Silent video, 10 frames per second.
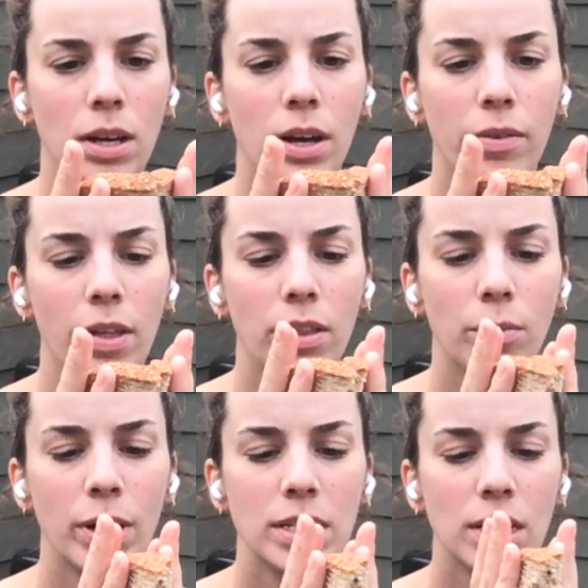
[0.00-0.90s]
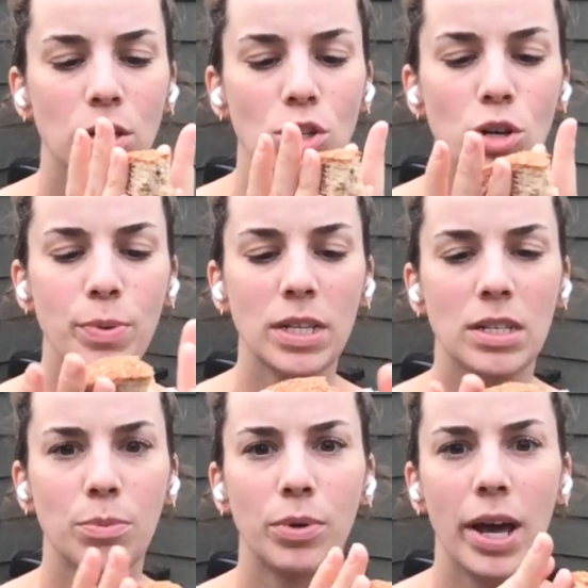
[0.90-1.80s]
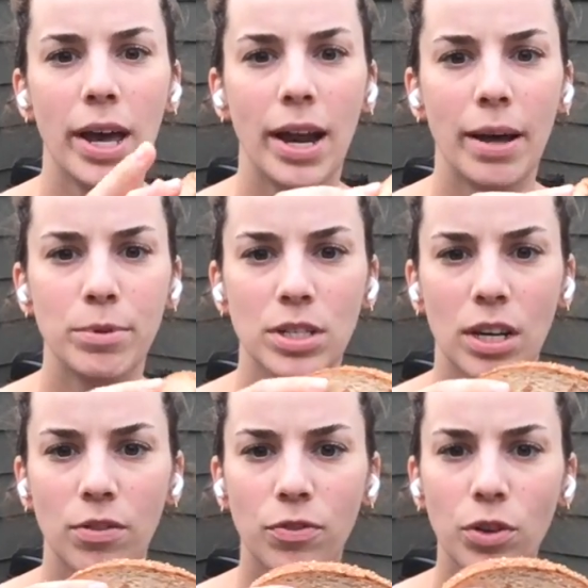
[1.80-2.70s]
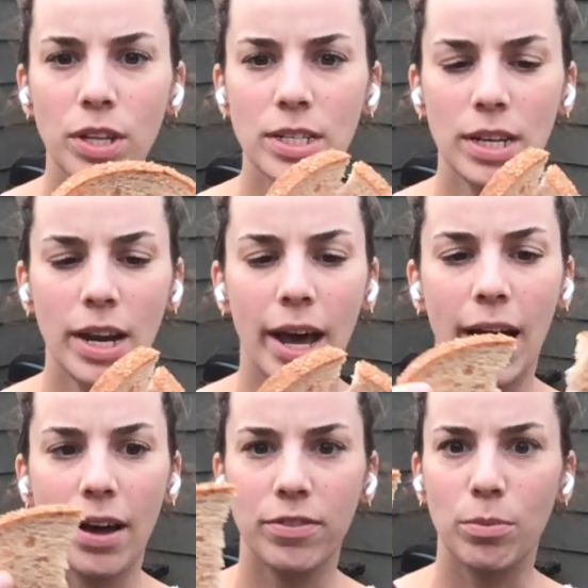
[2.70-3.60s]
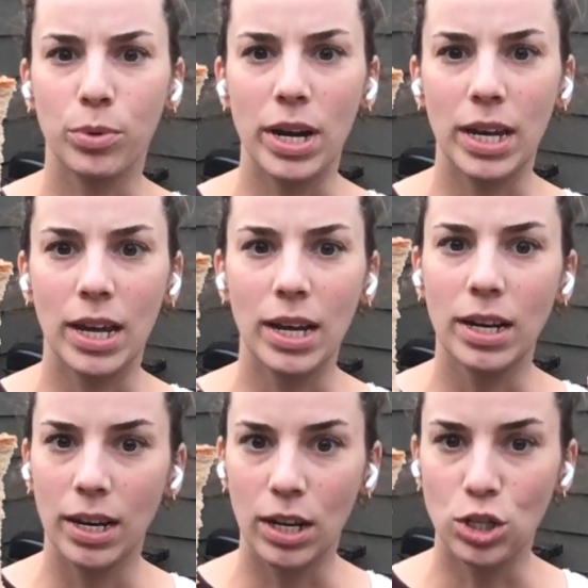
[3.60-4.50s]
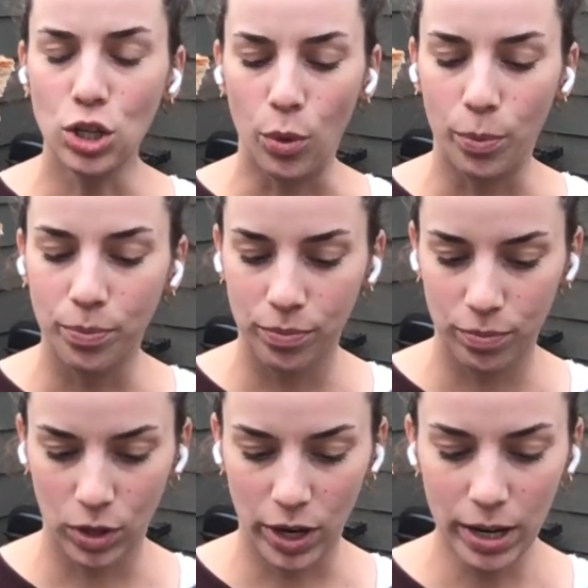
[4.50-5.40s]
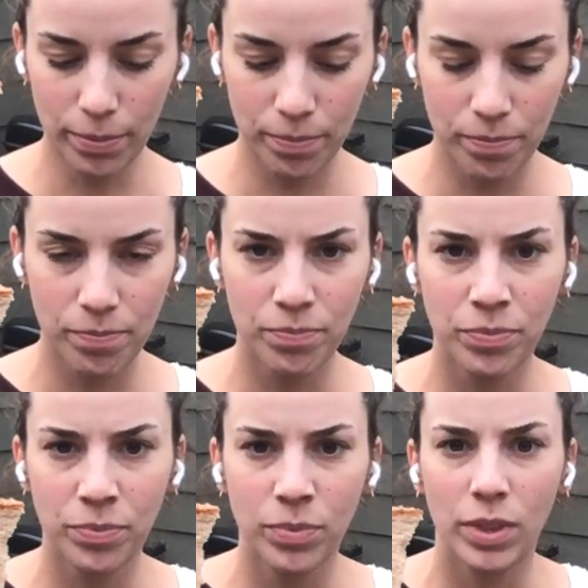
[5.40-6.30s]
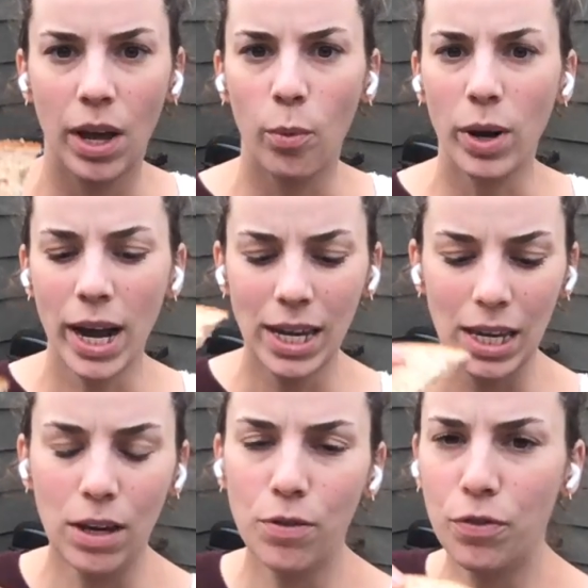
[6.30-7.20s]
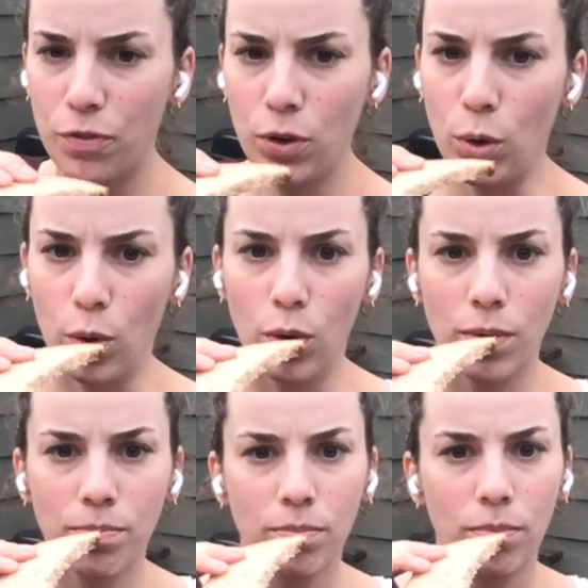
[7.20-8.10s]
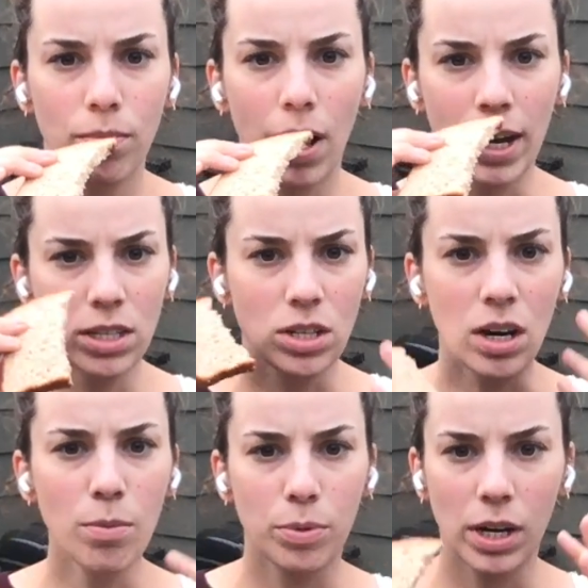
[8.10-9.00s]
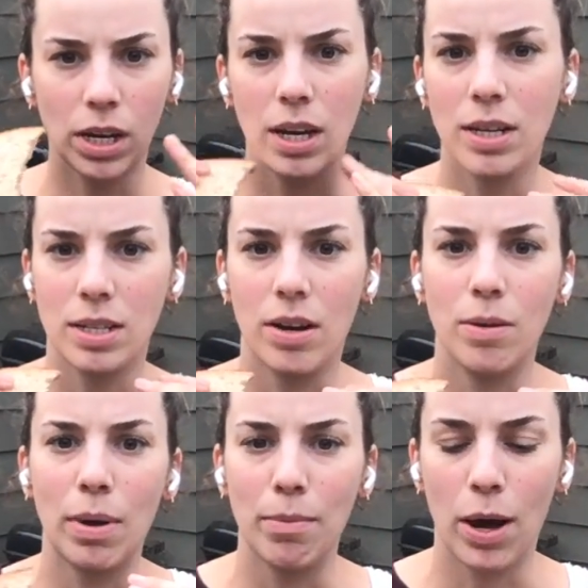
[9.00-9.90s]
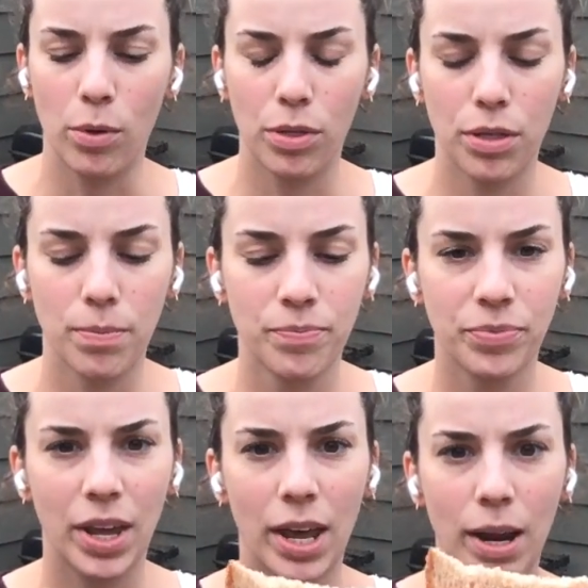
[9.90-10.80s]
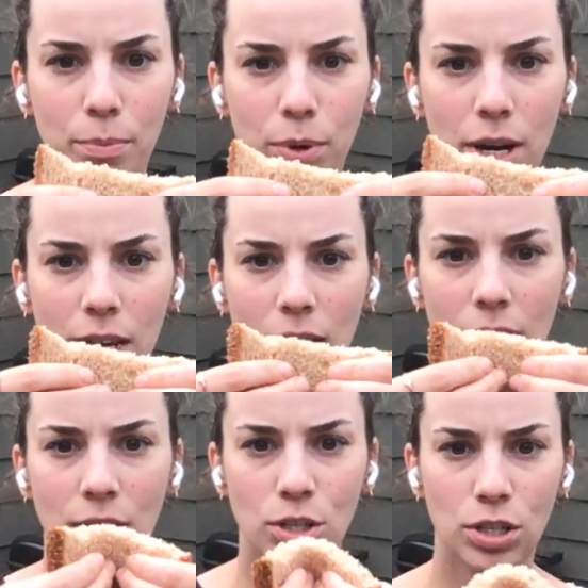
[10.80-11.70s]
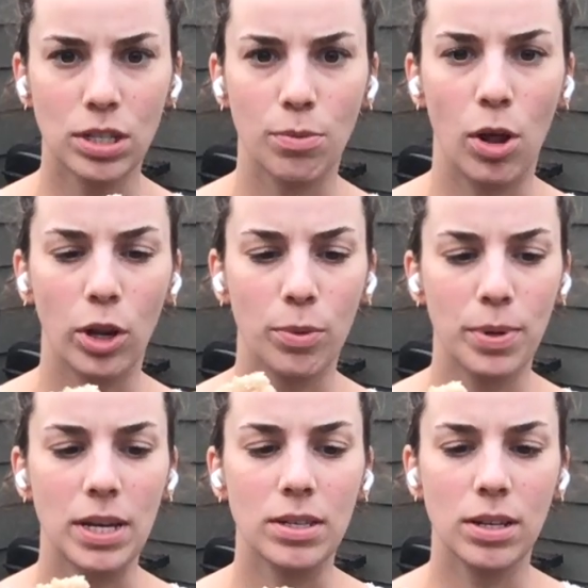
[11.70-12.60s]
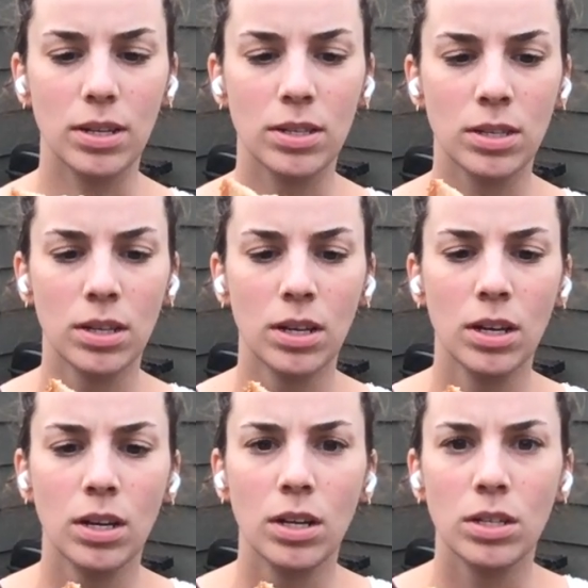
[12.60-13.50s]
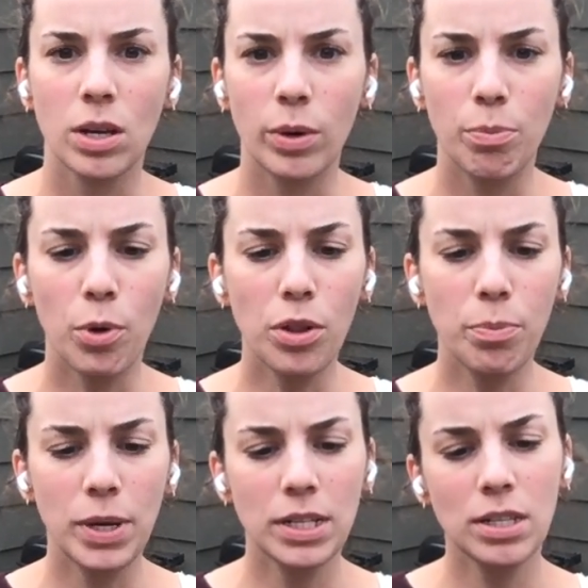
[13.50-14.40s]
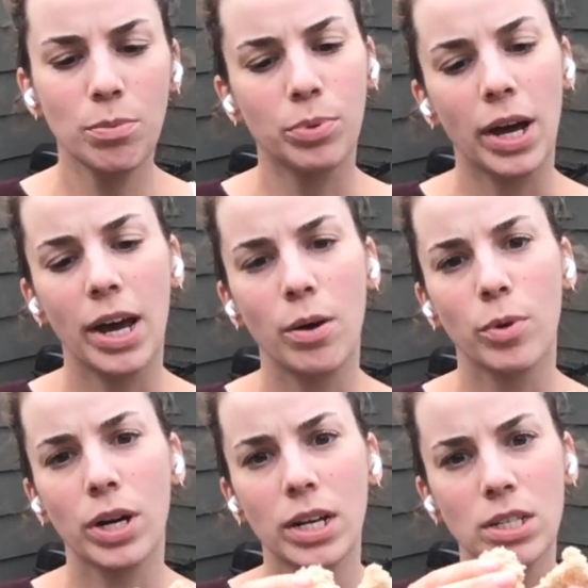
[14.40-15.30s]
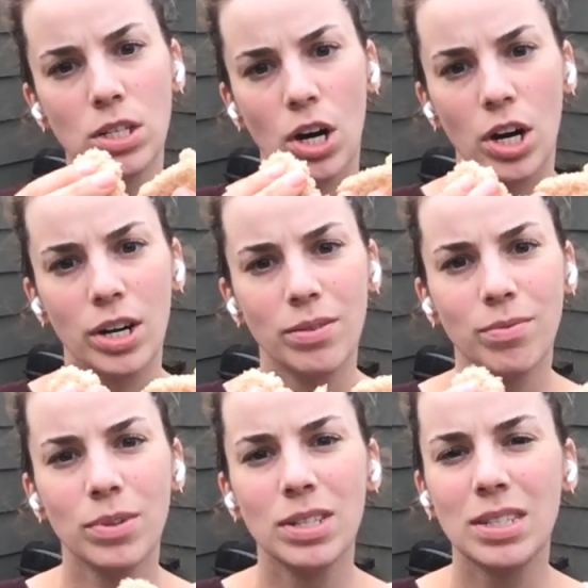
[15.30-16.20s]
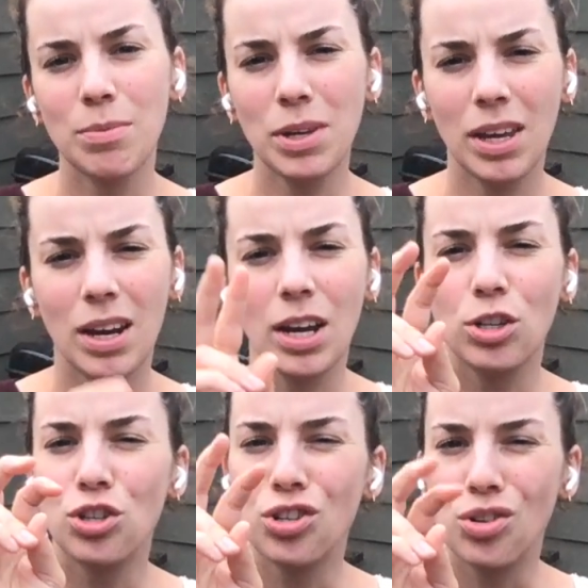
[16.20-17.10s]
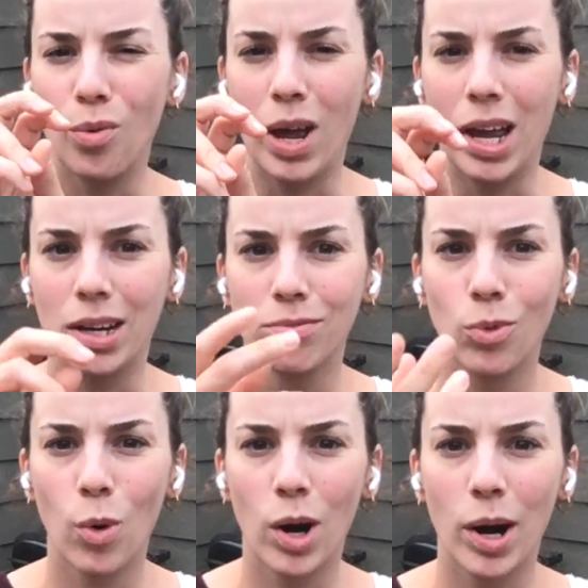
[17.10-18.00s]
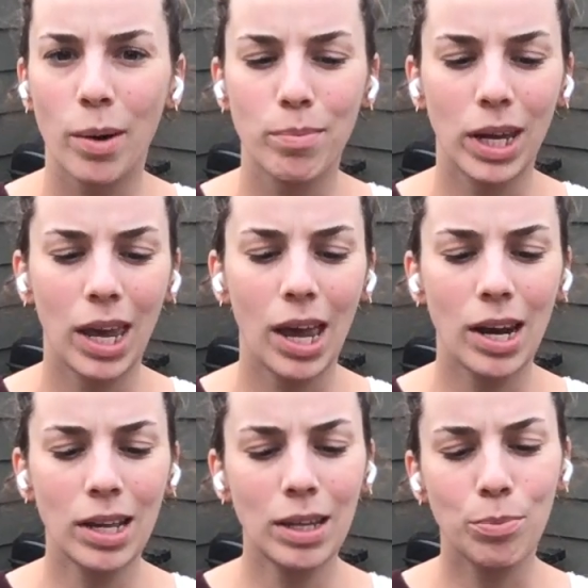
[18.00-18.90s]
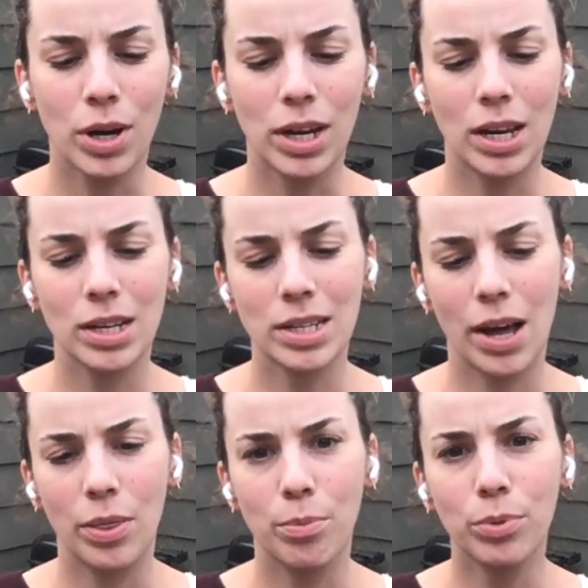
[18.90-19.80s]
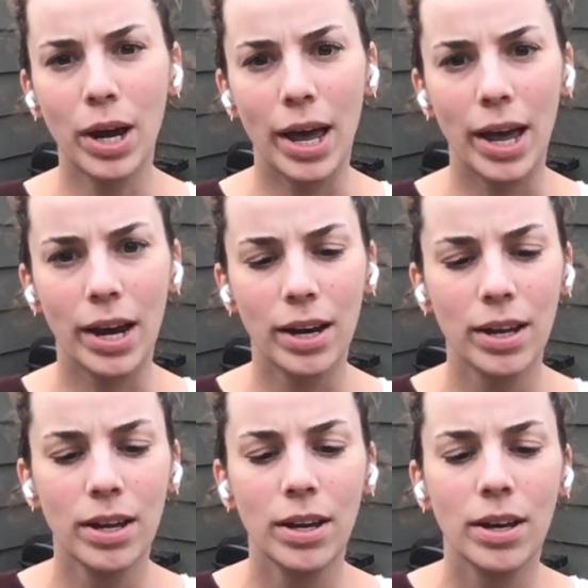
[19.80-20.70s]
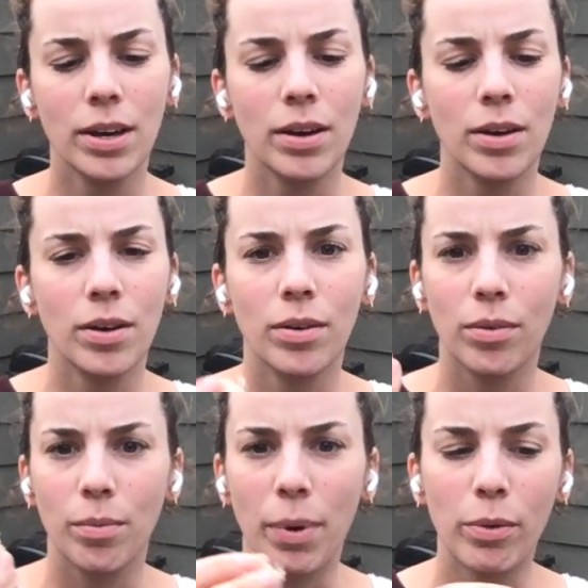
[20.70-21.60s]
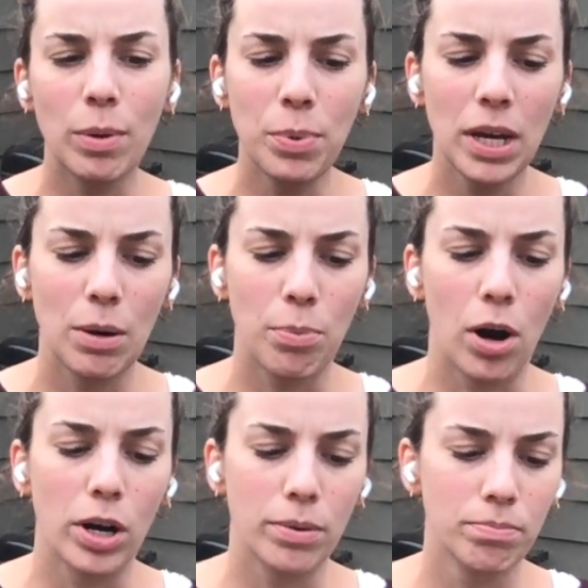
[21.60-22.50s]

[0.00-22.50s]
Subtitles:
Rather than wasting two pieces of bread, I'm just going to fold this in half and break it in two. All right. Now, when I eat food, I start breaking it down in my mouth and I break it into smaller pieces. So with both pieces of bread, we're going to start simulating chewing or mechanically breaking down the bread by ripping it apart.